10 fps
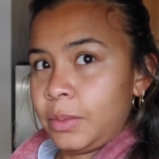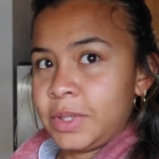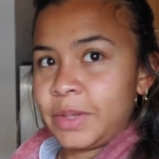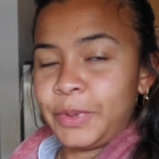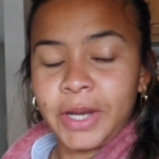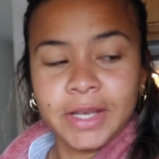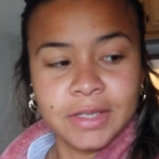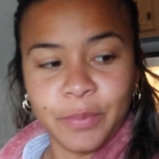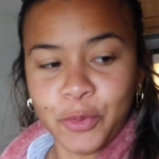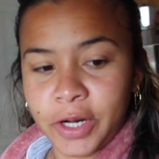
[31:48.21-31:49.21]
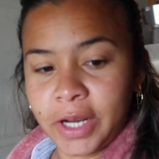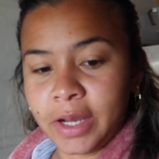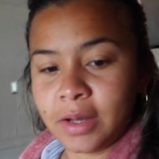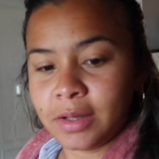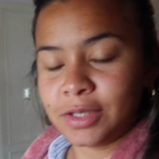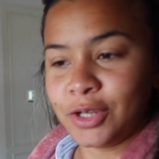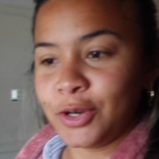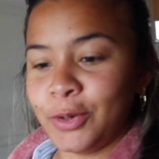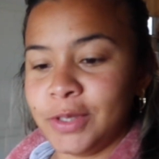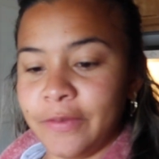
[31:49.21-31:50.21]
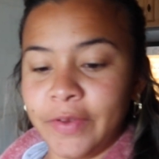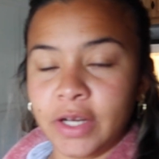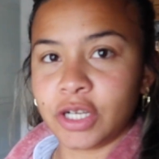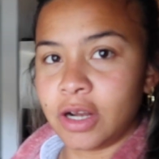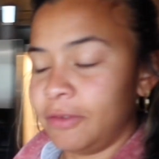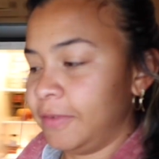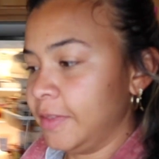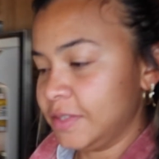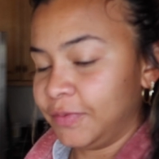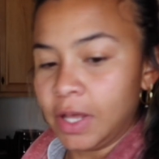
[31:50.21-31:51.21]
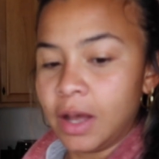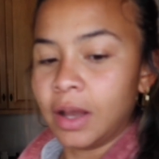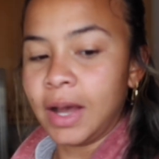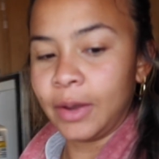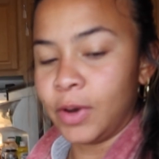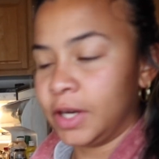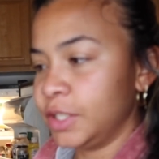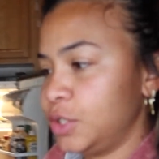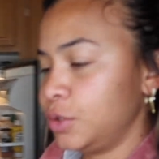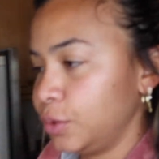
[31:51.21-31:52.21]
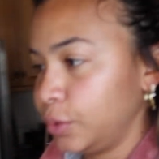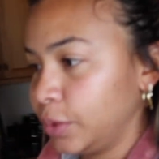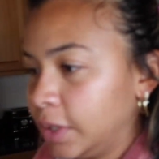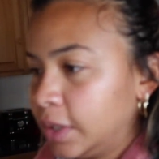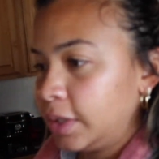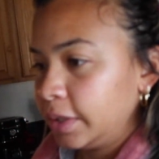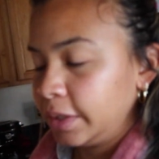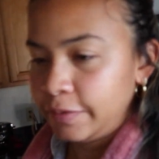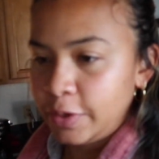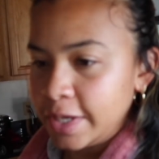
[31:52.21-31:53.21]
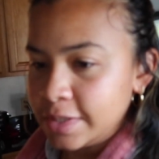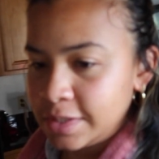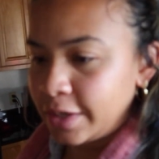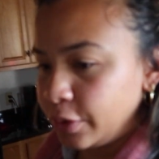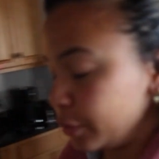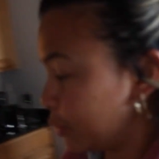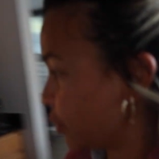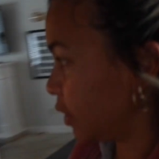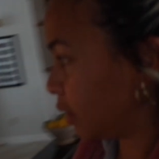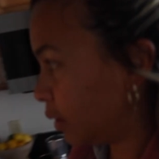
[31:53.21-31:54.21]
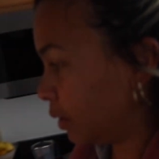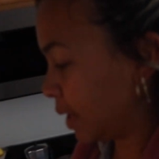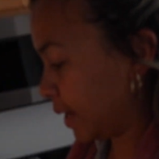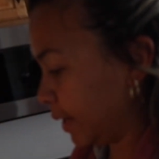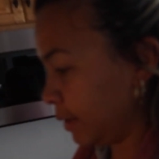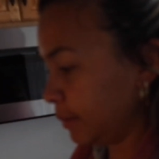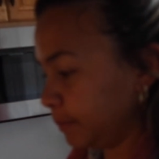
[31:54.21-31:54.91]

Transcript: What's up, you guys? Good morning. So to finish off this vlog, I wanted to give you guys like a grocery haul. I